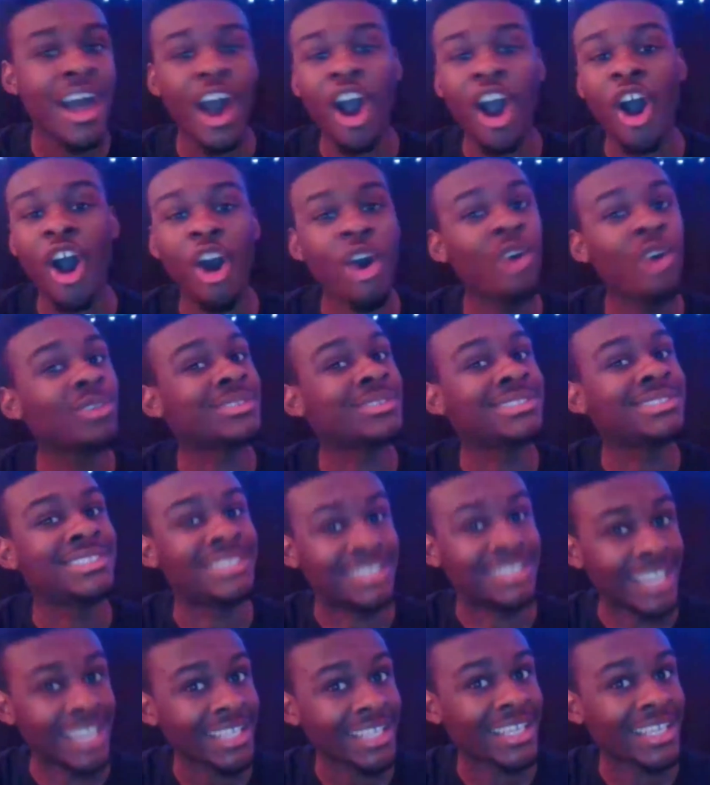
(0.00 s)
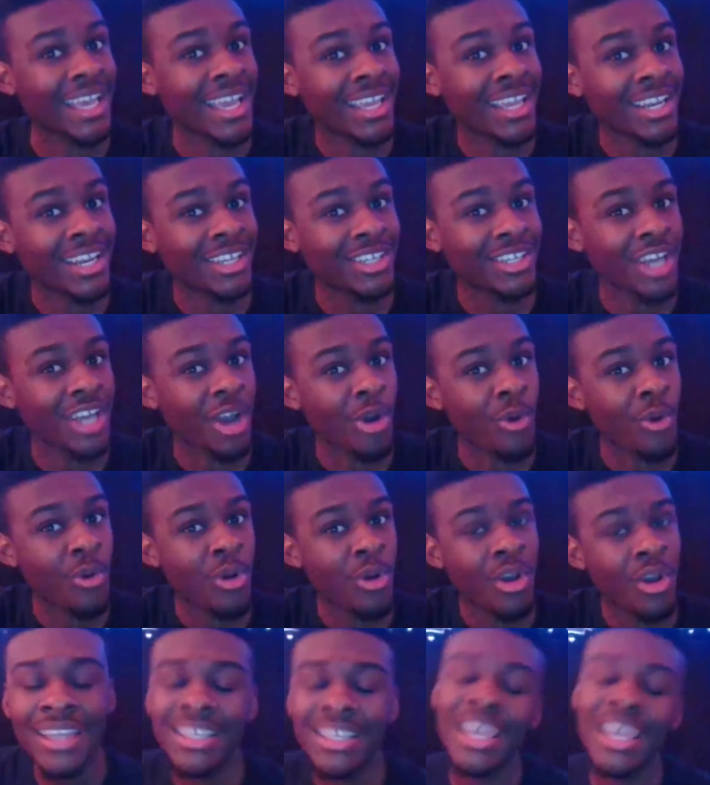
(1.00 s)
whole decade
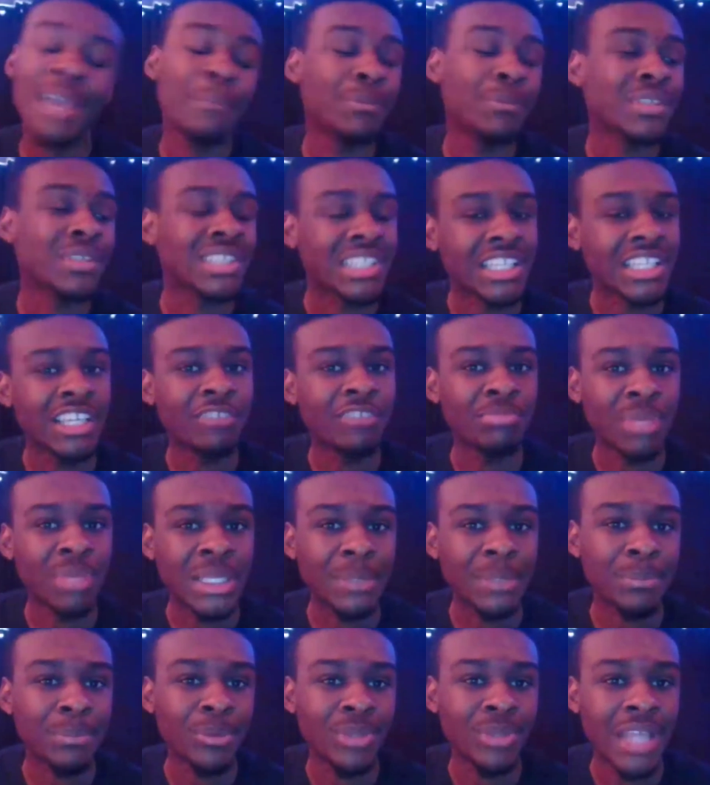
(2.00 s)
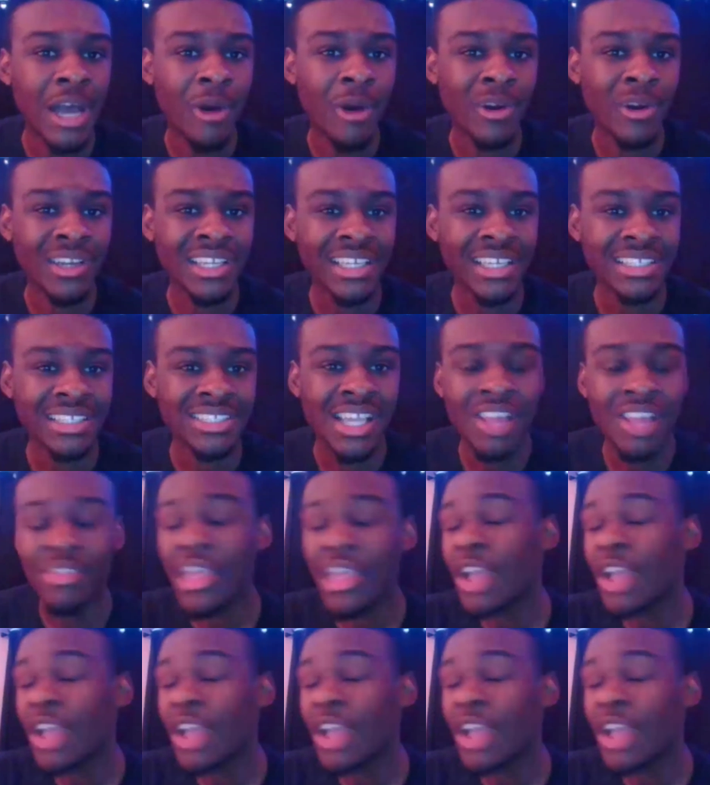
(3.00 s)
ago? I can't believe people nowadays.